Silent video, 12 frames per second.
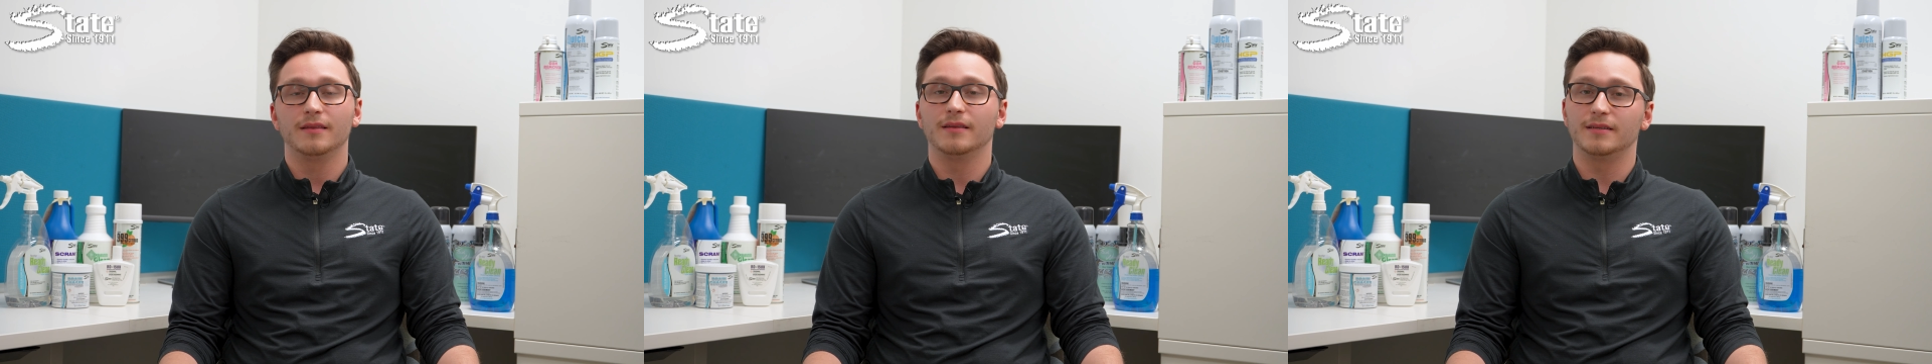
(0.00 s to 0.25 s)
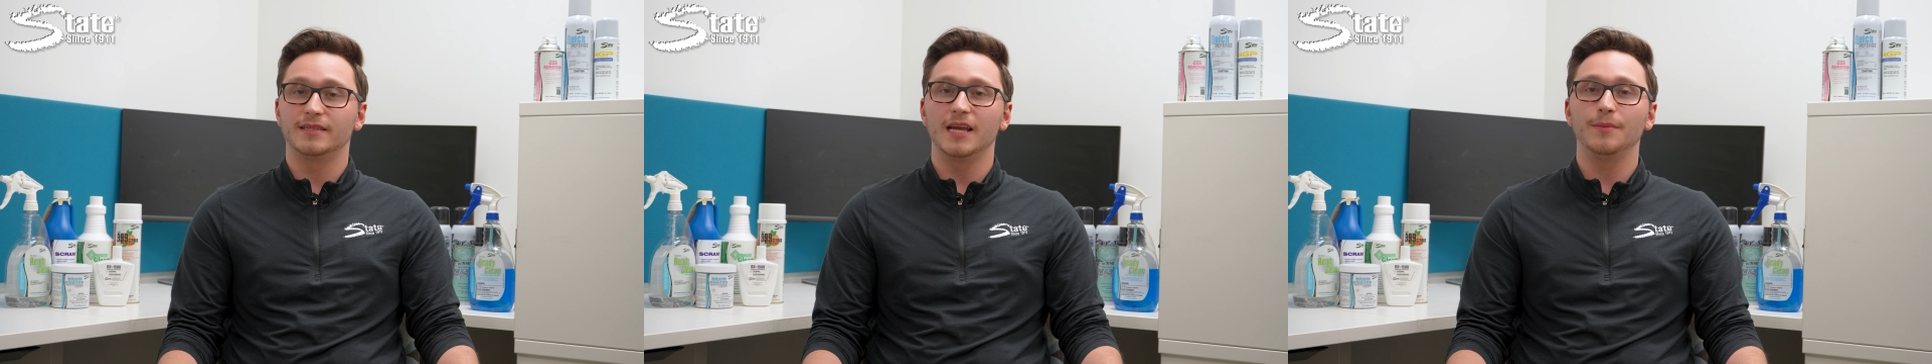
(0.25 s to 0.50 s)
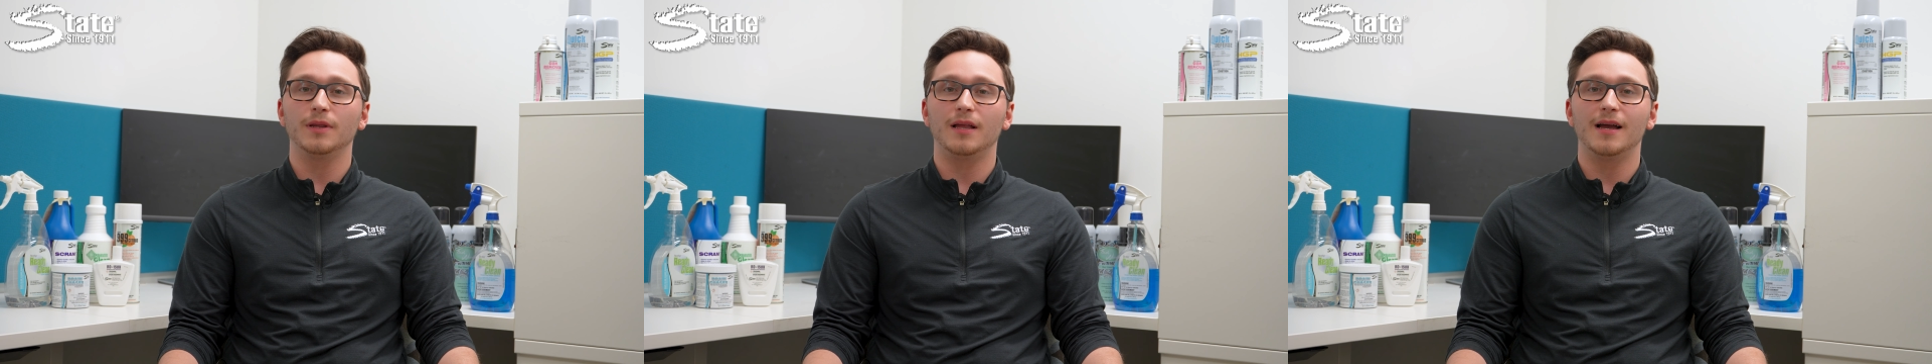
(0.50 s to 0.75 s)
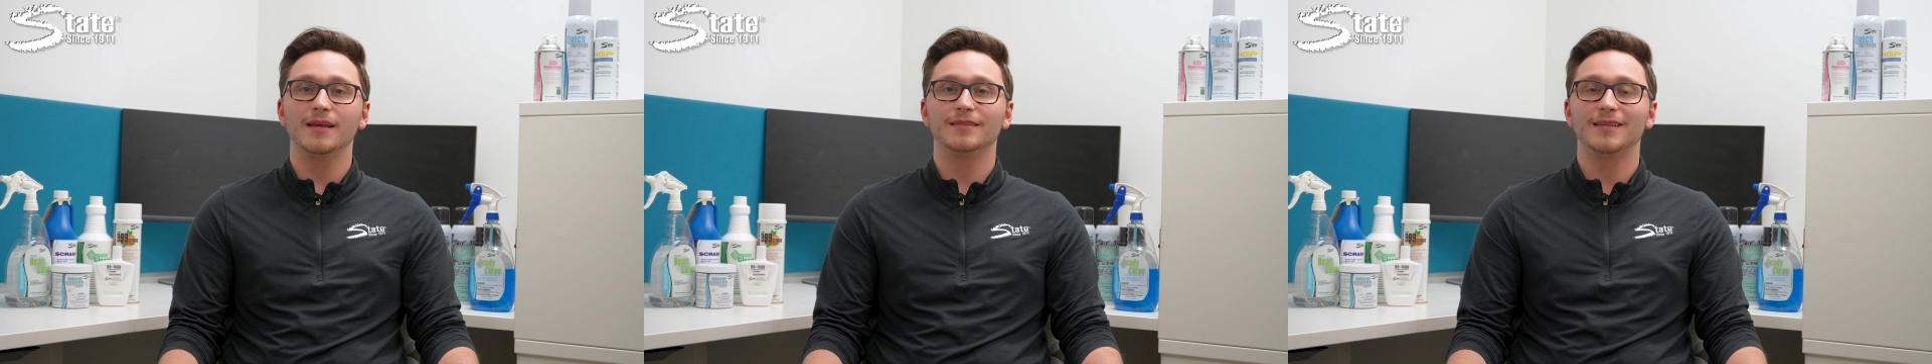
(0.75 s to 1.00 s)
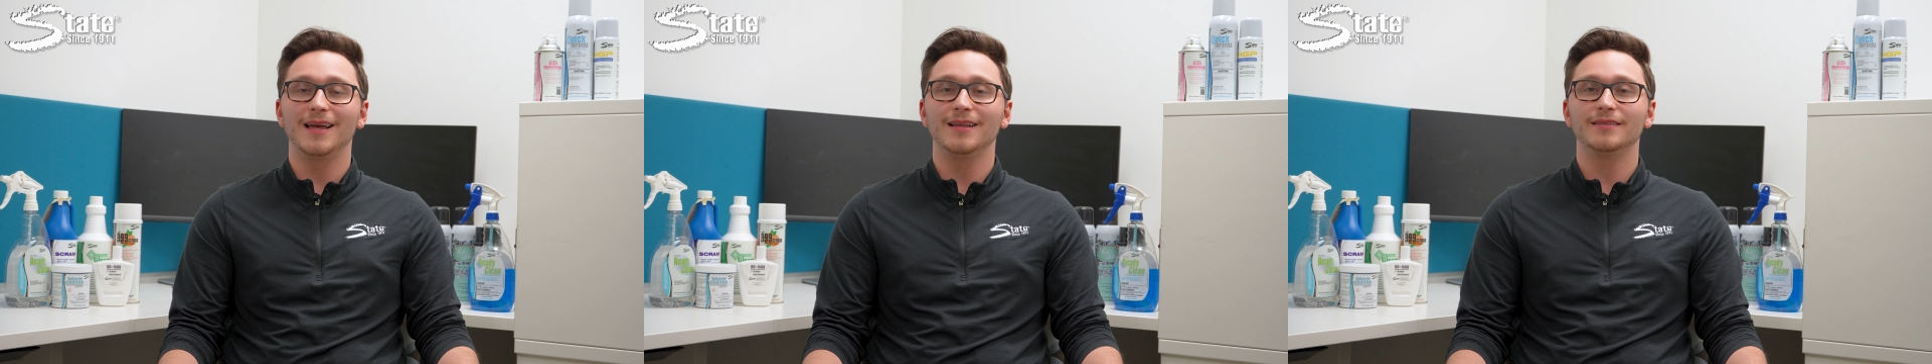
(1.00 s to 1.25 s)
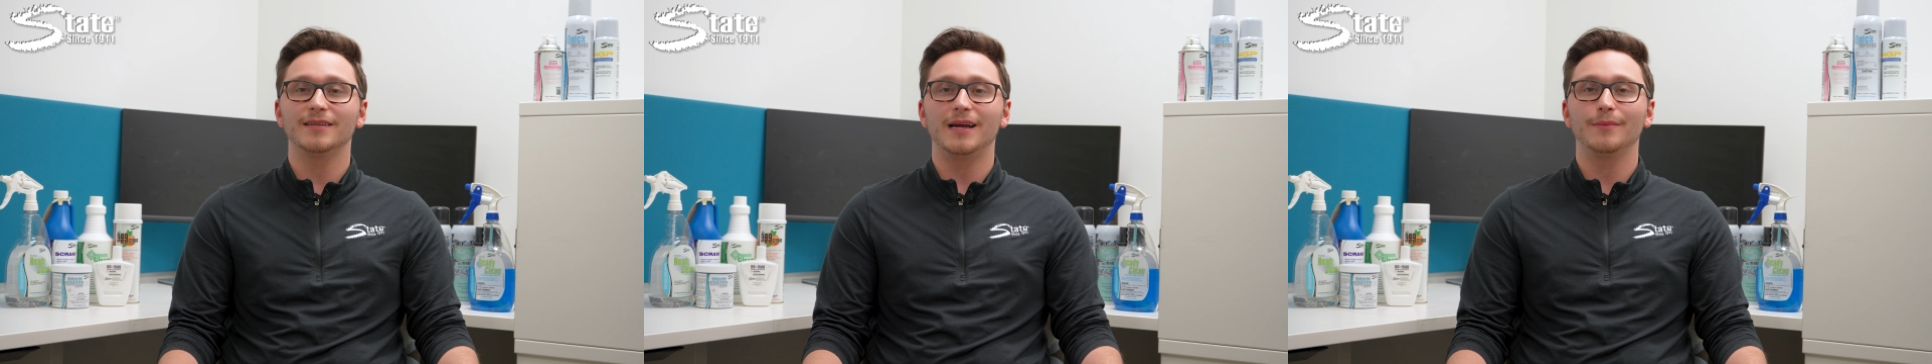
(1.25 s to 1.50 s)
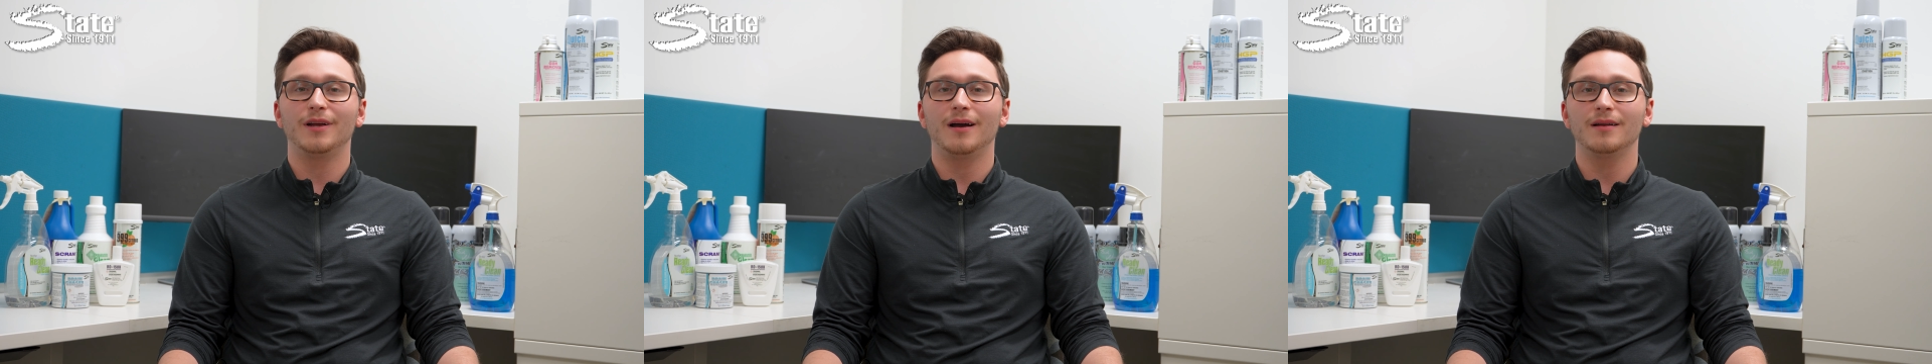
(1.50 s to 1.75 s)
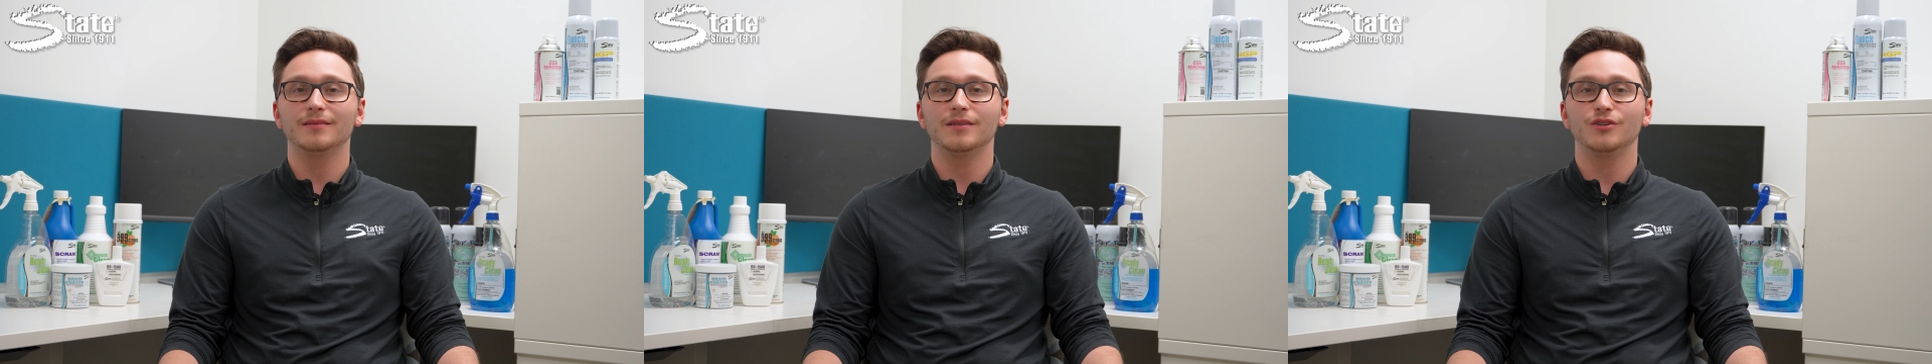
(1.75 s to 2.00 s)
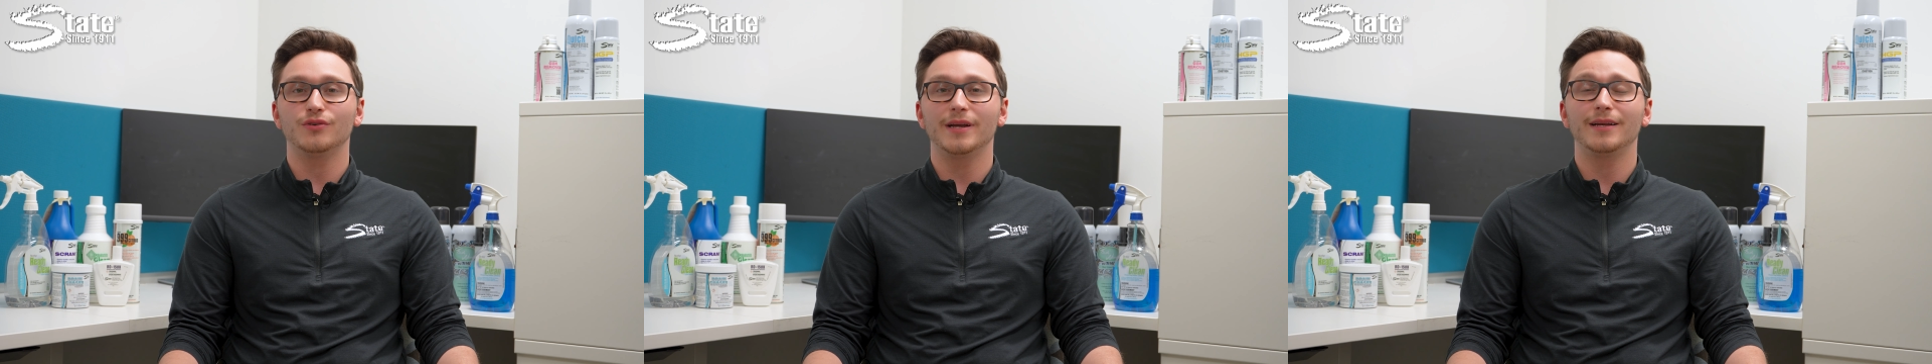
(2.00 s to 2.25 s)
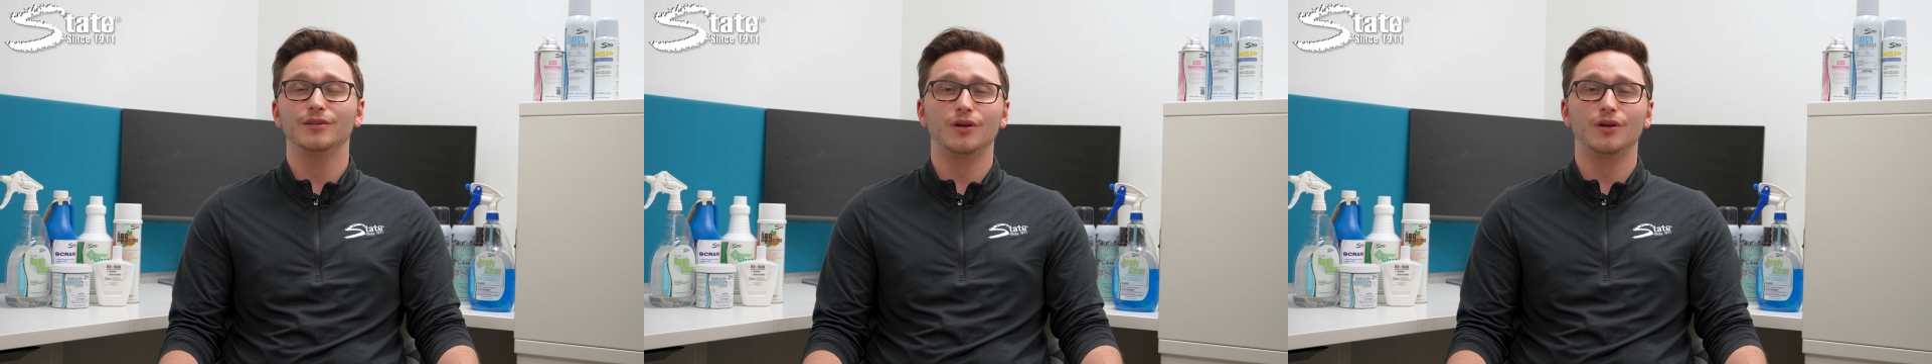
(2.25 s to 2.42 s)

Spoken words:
The stabilized enzyme concentrate